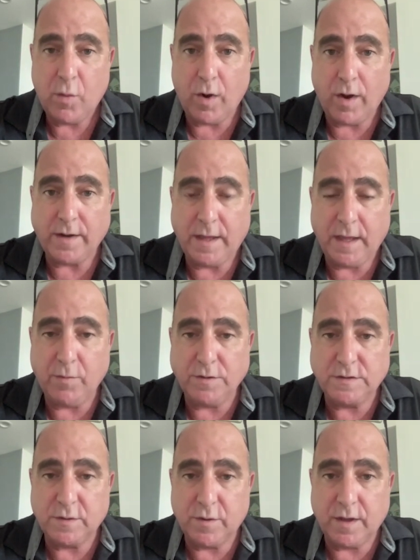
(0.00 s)
what he
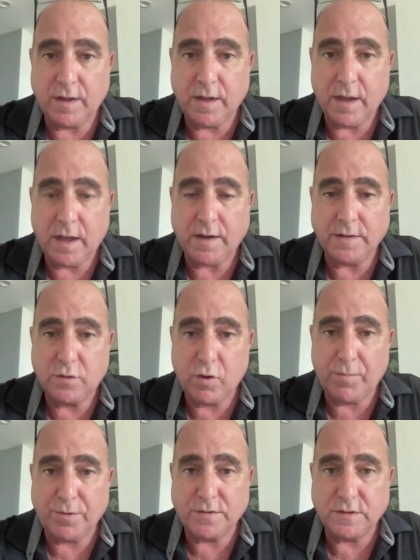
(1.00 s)
was doing and his
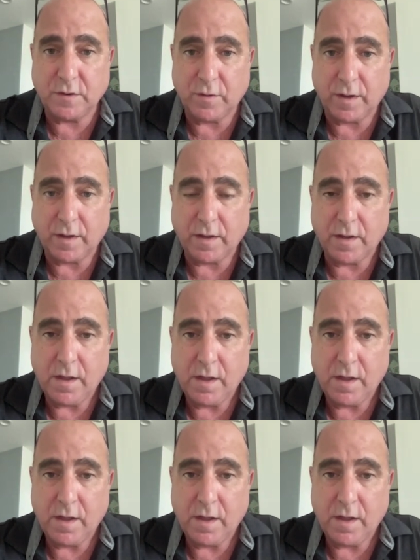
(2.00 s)
group was doing